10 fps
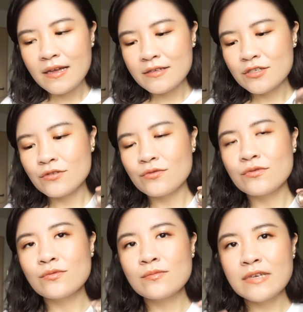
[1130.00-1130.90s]

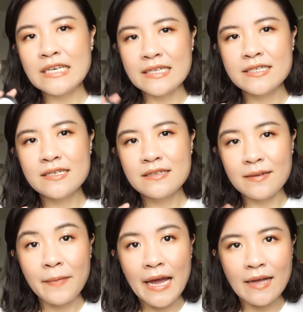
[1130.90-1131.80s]
to heat
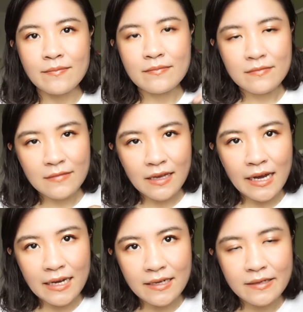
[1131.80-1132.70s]
the pan
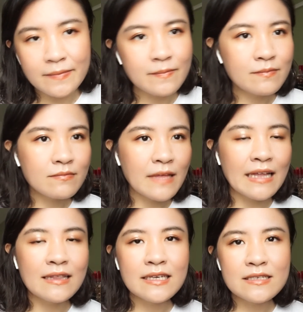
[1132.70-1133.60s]

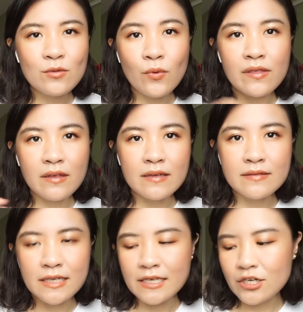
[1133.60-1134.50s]
at least within
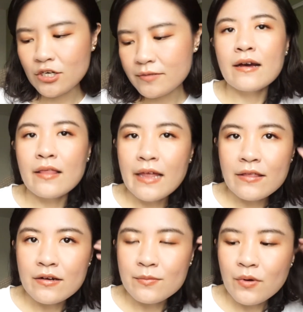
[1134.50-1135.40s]
the year.
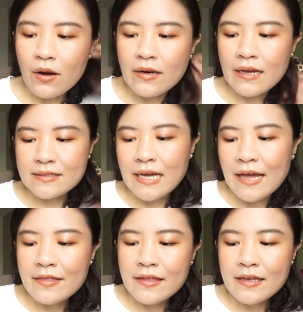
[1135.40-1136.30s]
Another product, I
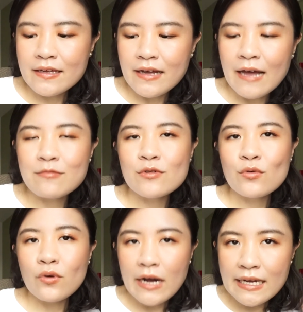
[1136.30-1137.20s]
think I'm
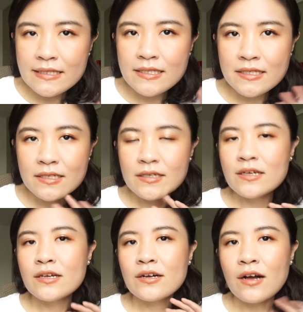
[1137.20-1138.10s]
quite
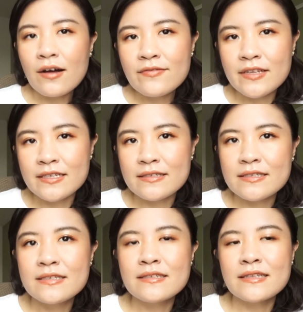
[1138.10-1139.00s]

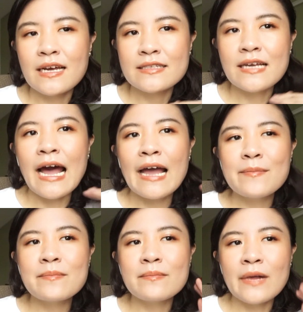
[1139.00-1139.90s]
confident that
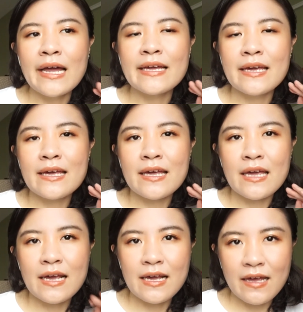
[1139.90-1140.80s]
I might
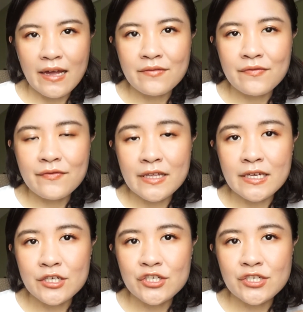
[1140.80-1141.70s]
can
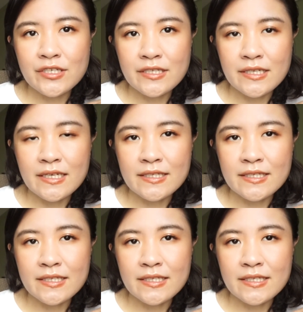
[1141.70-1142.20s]
finish this